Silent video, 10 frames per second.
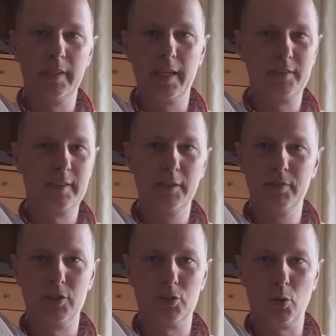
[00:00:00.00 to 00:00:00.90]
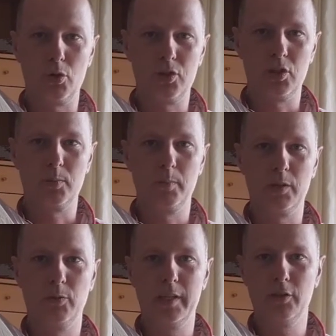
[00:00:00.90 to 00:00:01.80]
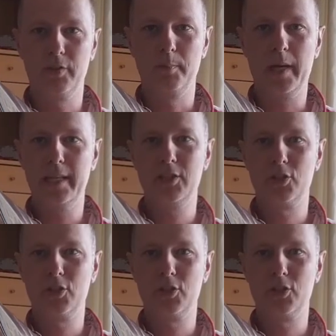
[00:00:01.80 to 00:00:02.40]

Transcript: It has different sources, but one of the main